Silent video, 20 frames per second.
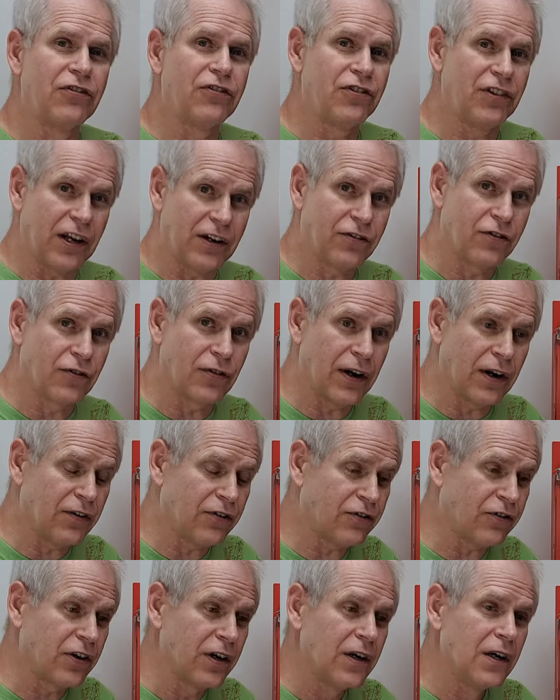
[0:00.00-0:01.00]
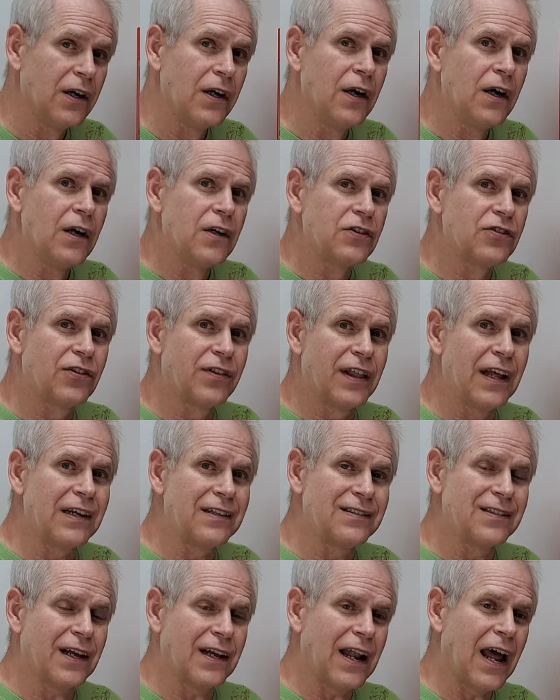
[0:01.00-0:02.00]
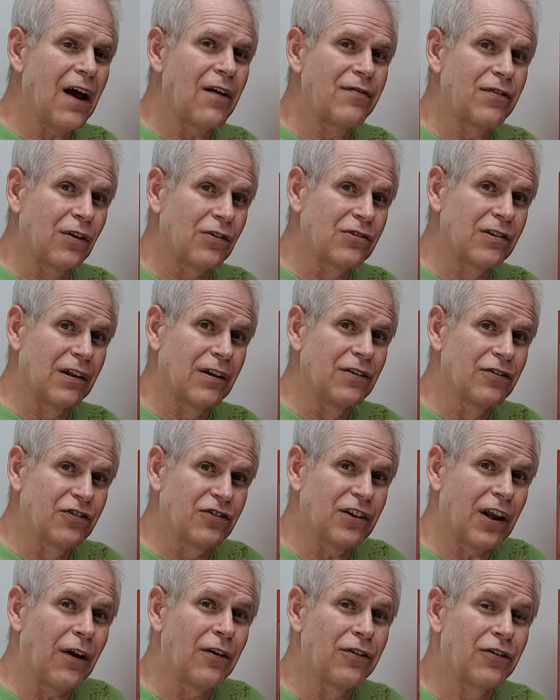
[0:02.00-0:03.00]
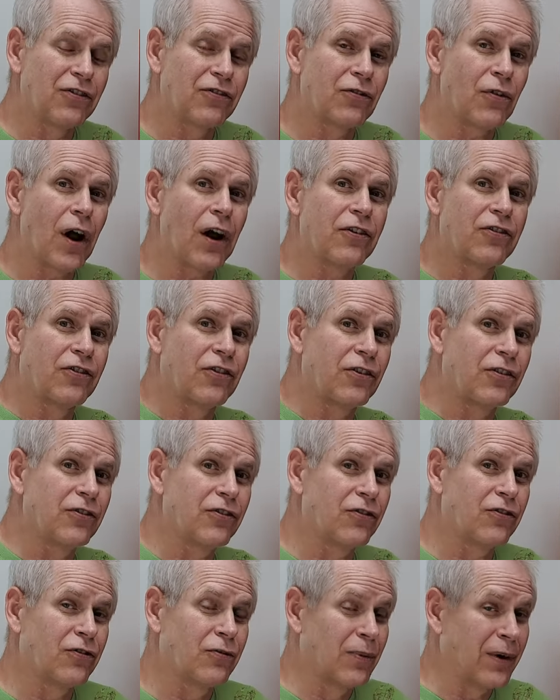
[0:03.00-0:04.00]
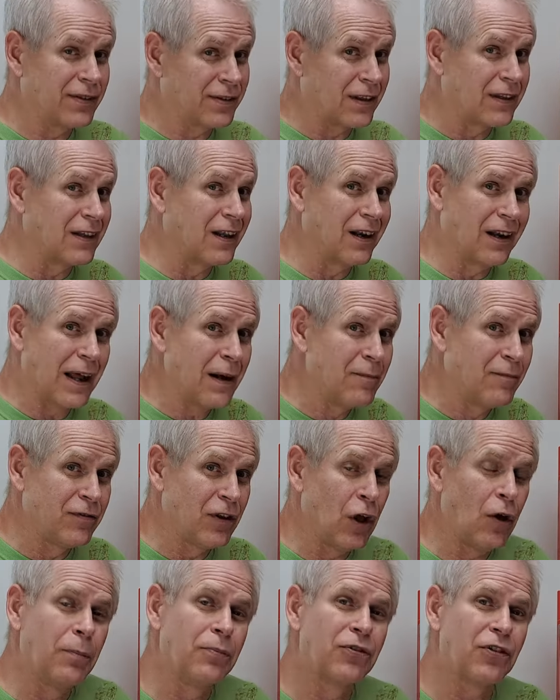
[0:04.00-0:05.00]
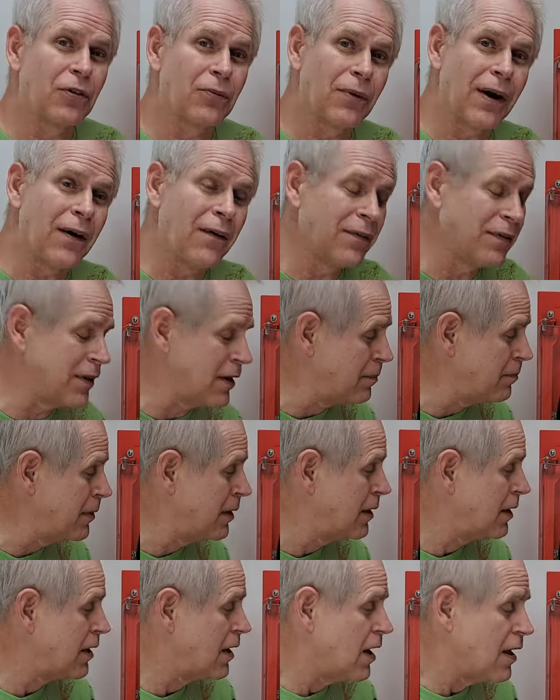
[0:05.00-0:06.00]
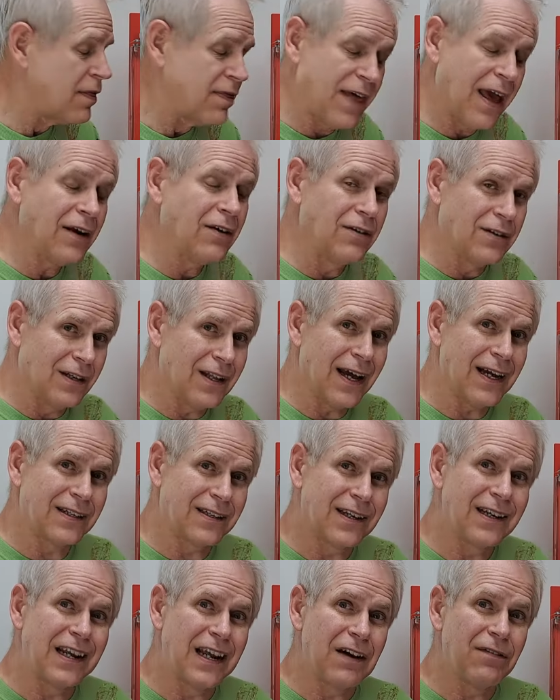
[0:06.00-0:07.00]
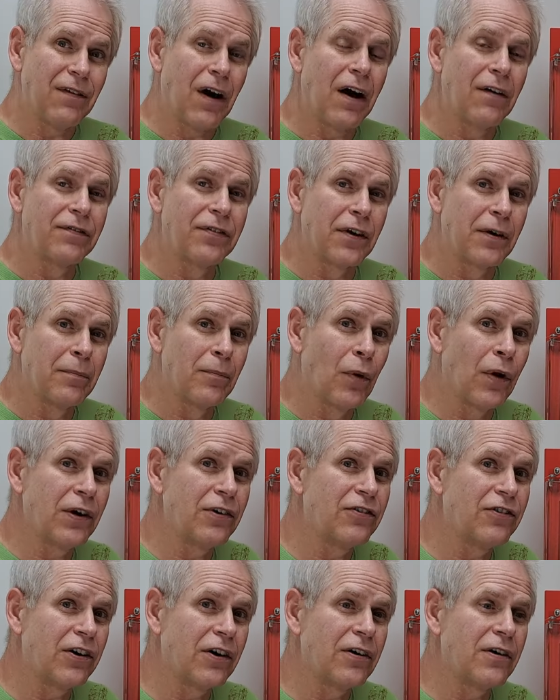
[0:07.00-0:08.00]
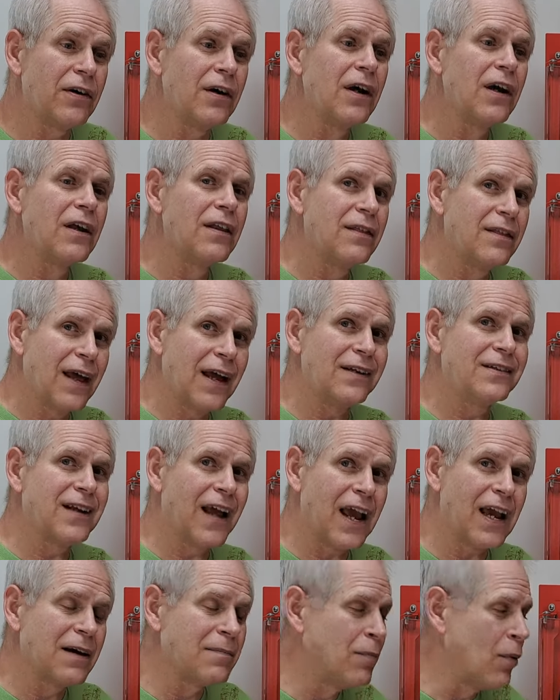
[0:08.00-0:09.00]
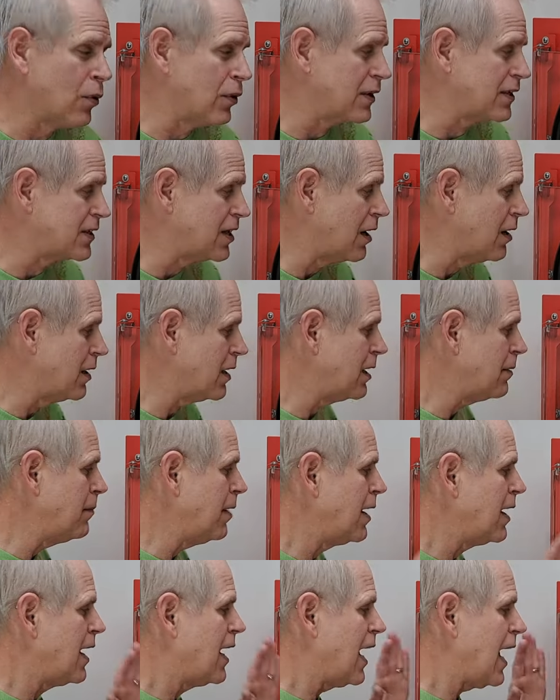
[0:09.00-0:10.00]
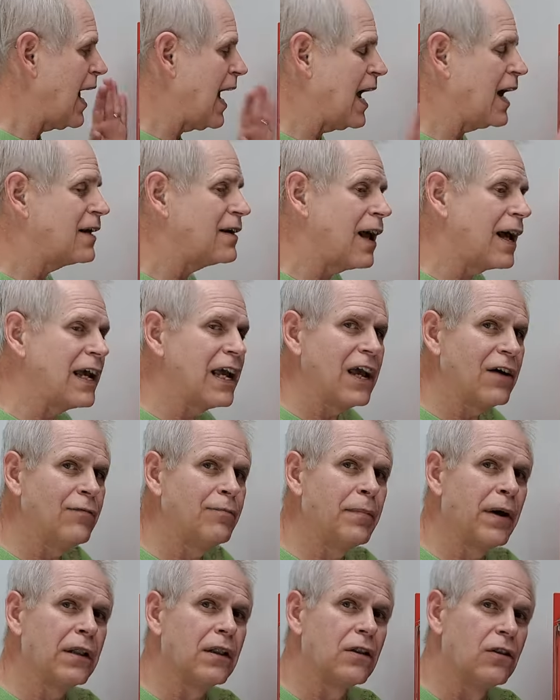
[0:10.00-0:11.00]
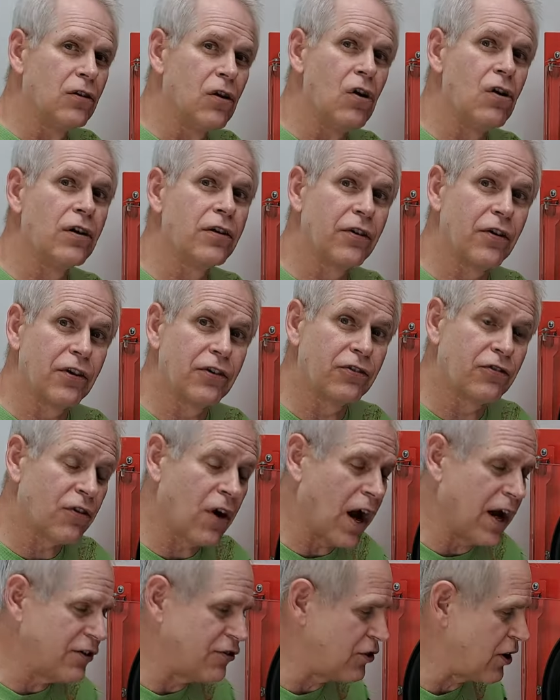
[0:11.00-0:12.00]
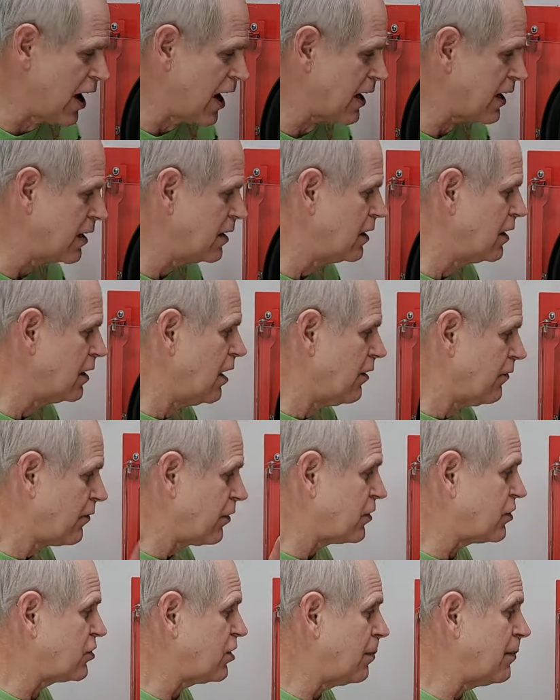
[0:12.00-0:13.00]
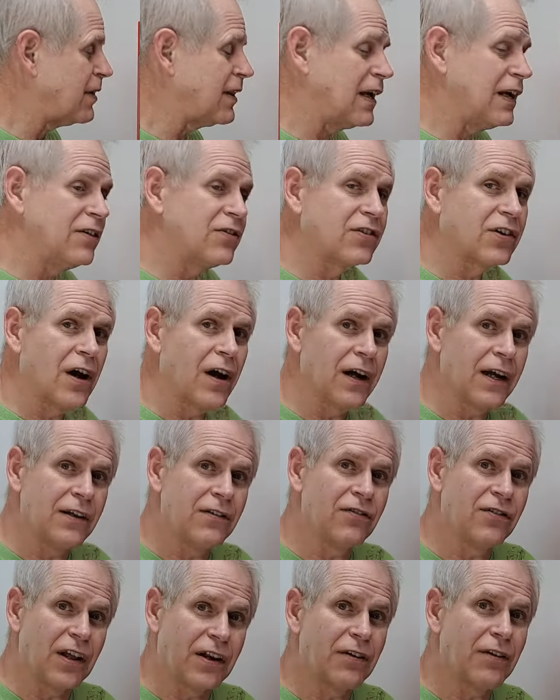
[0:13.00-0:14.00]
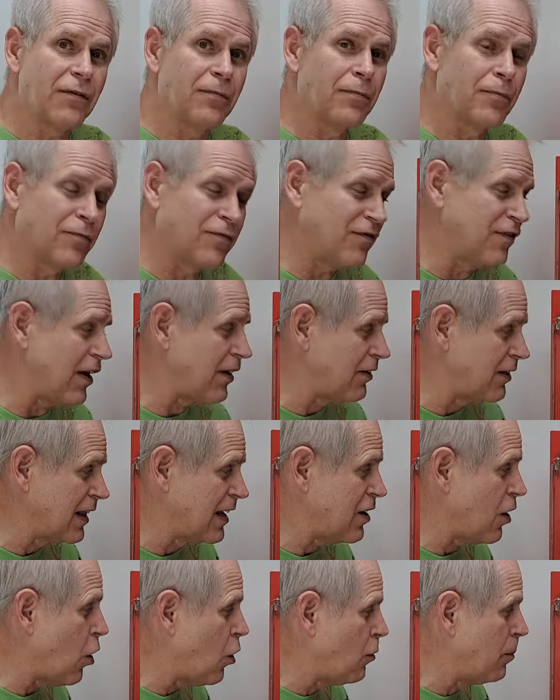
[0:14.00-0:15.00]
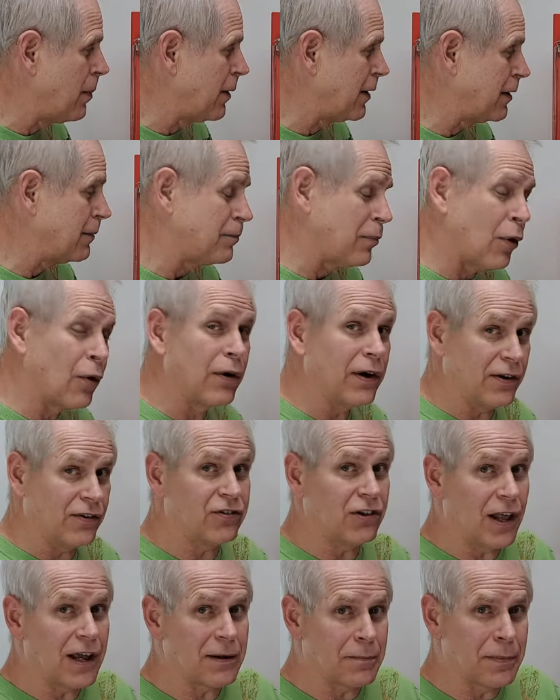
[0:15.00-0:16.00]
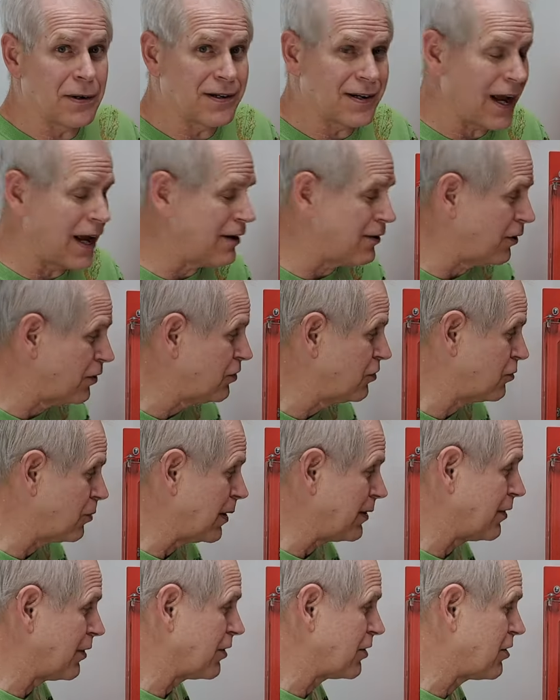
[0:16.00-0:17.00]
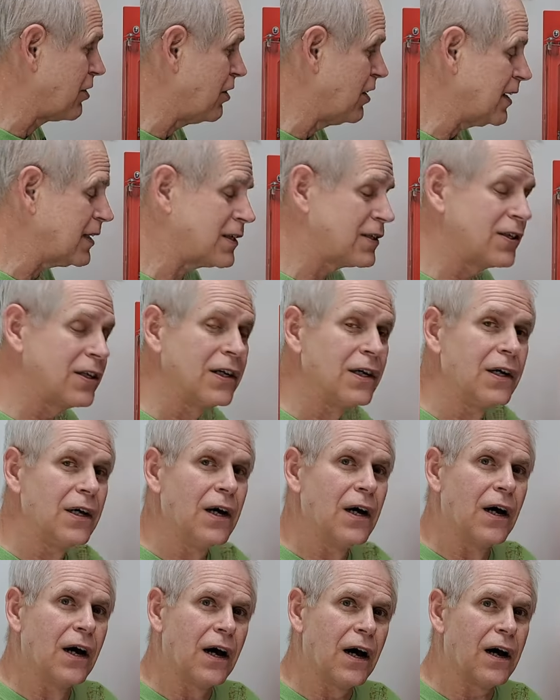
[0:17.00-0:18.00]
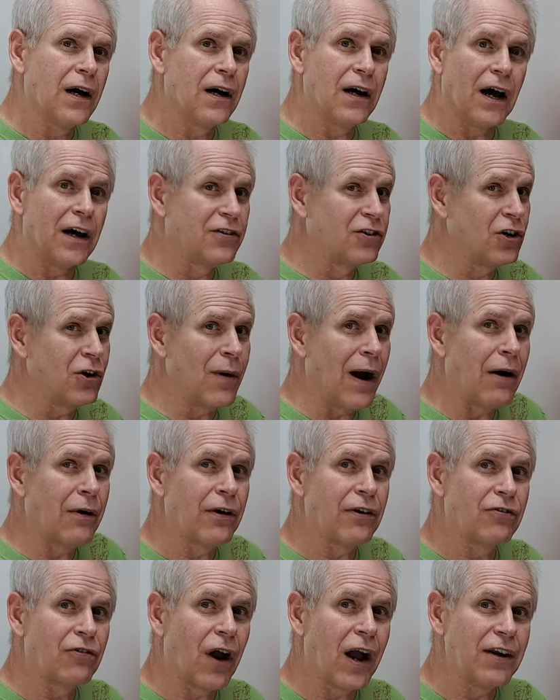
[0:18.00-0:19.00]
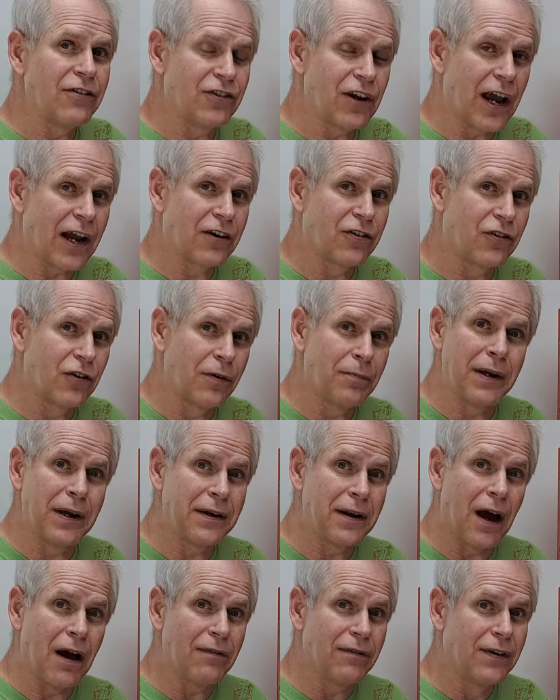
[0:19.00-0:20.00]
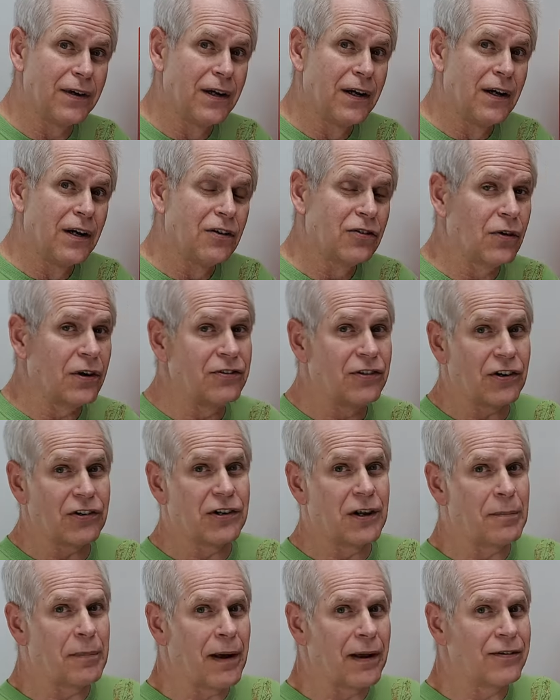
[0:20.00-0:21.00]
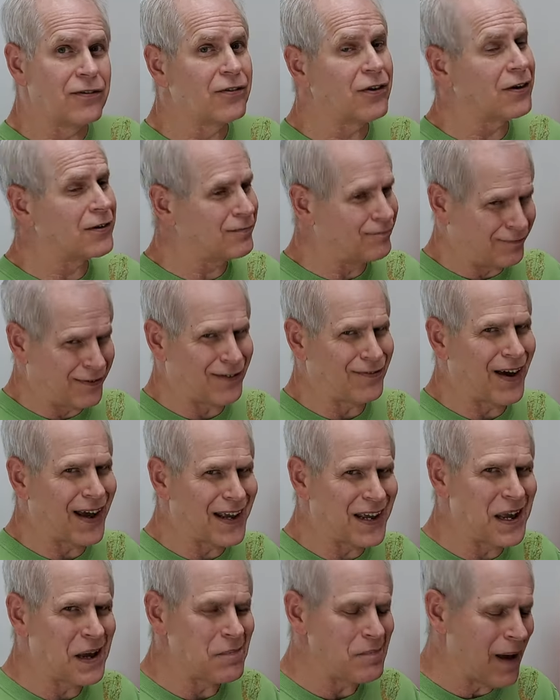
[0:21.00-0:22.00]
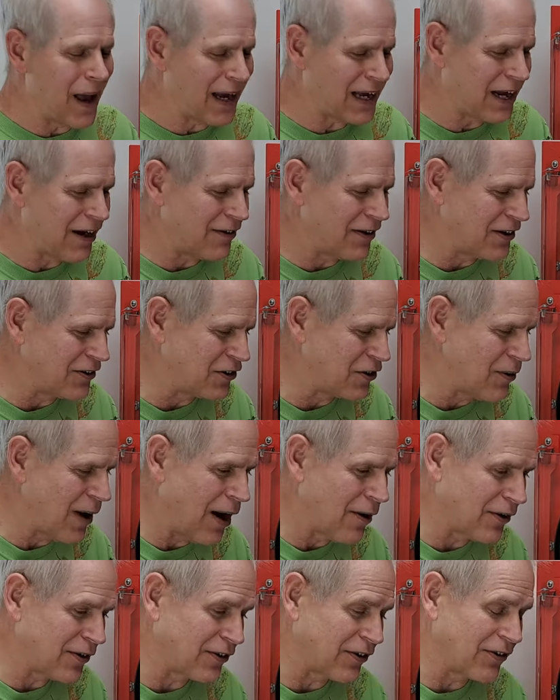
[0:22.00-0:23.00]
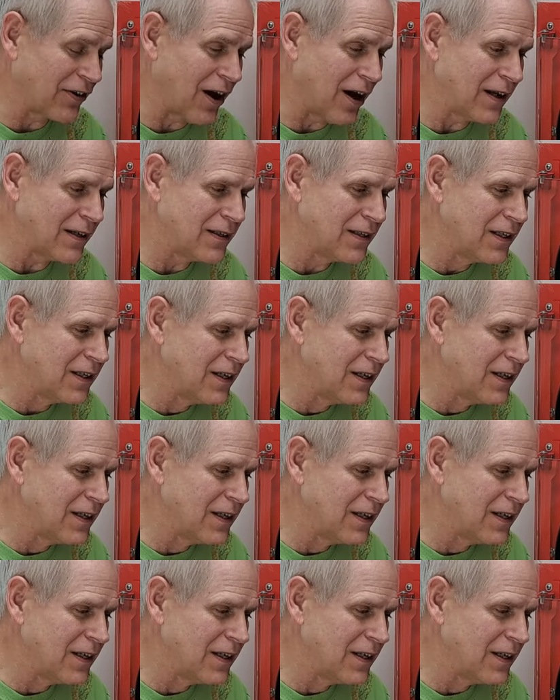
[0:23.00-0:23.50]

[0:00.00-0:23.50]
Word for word: citrus, things that have those little cell structures with the little envelopes around them. They don't like to give off their moisture. They take more time, and I give them a longer dry check. For some of these kinds that are fairly open and porous, like potatoes when they're cooked, uh, a two-hour dry check should be enough. So it just depends on if I can get back here in two hours or not.